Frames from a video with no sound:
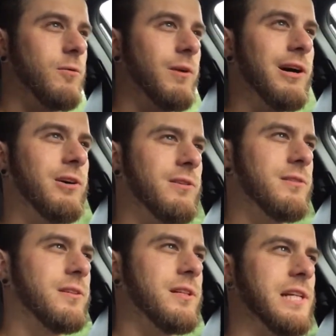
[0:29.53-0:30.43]
Well,
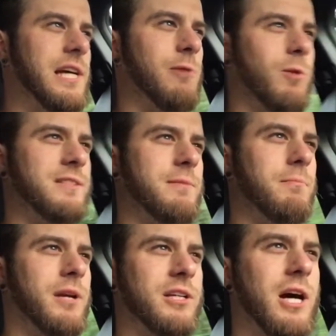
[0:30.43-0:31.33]
it wasn't
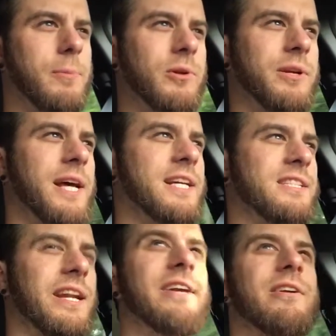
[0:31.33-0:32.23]
but a couple of days
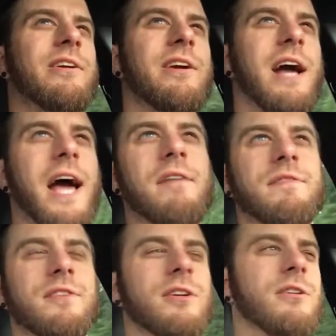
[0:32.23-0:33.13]
later,
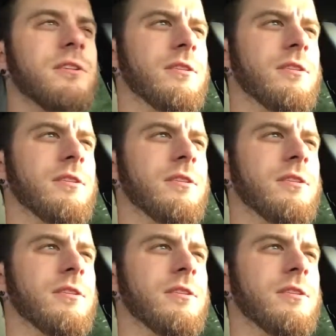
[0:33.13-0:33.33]
after